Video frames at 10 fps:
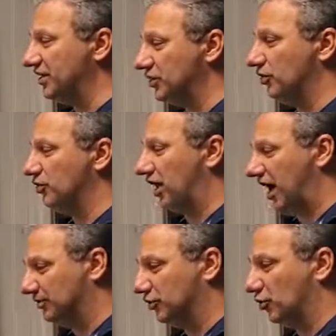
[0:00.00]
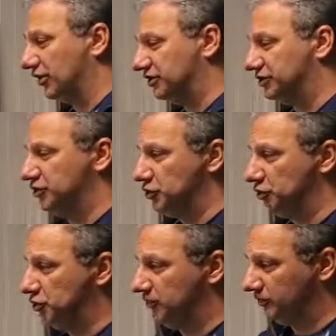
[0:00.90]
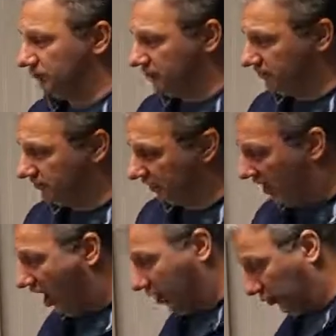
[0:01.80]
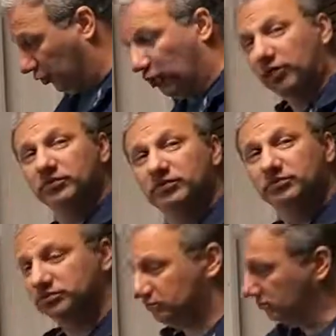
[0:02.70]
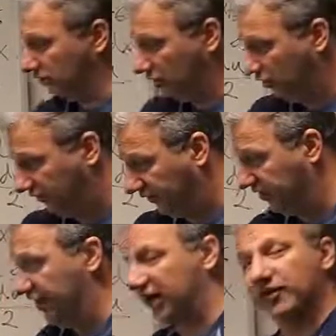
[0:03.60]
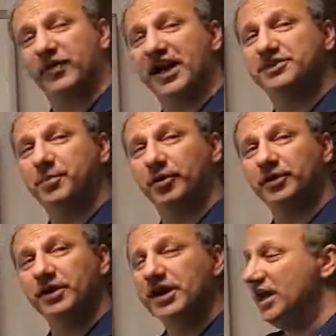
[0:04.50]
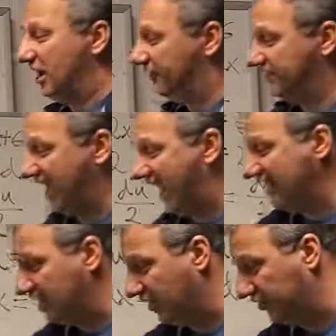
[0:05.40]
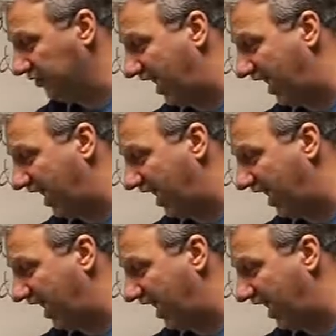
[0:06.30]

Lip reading: know I'm going to do the log rule? Look for the -1 exponent. If it's any other